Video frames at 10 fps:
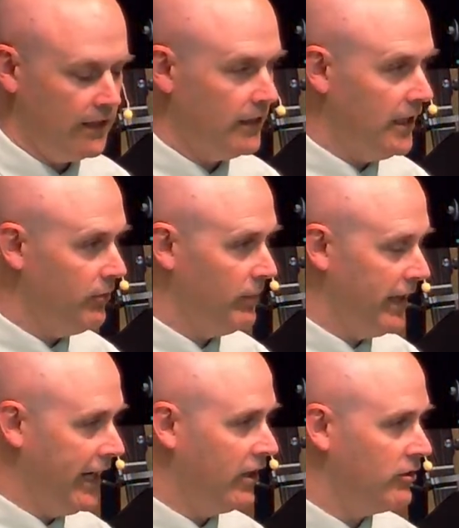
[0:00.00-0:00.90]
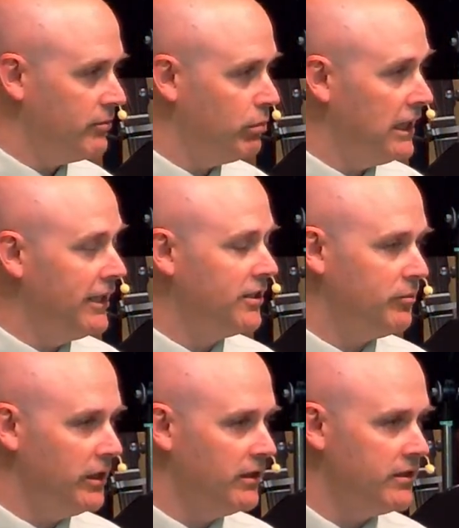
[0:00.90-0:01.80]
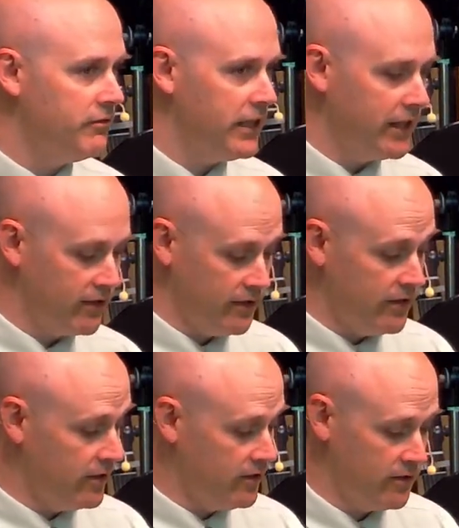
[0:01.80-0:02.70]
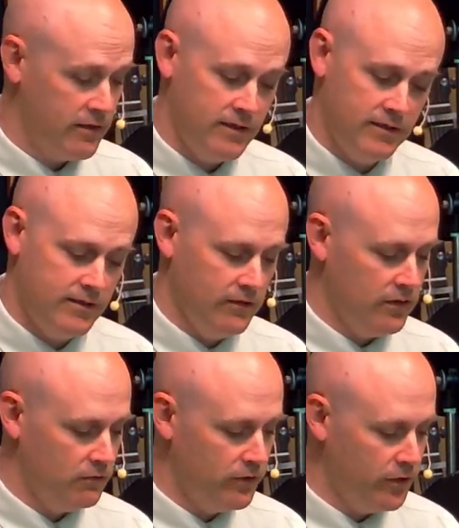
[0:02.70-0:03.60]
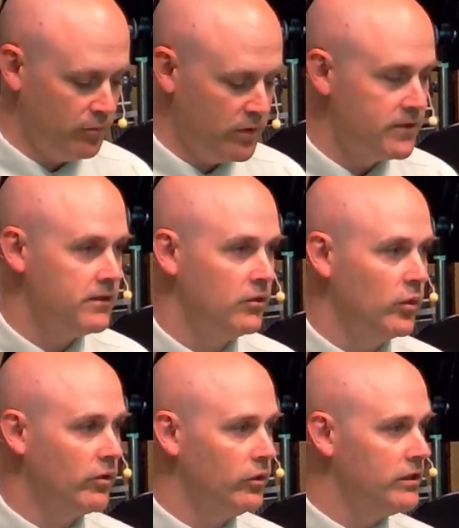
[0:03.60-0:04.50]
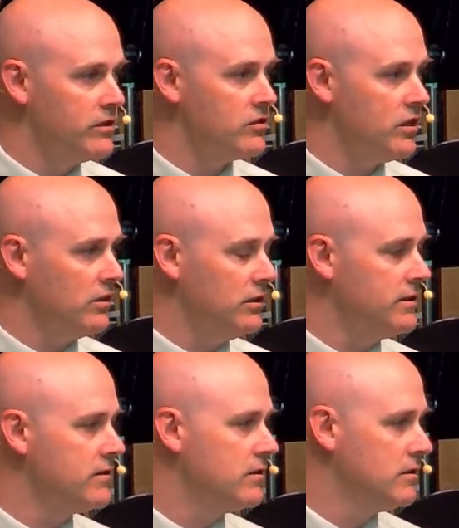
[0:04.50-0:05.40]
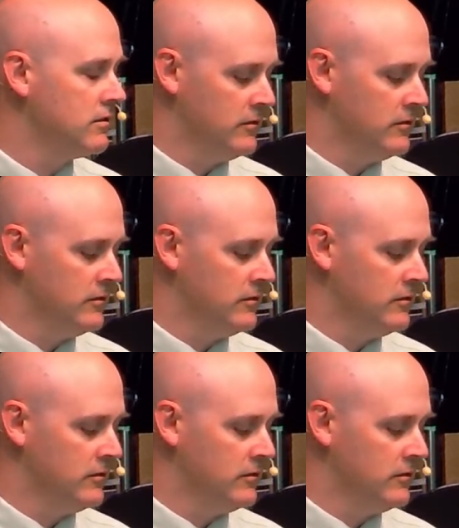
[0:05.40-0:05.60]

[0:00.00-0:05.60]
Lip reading: I had allowed my anger to blind me to the fact that they're still a real person with real struggles.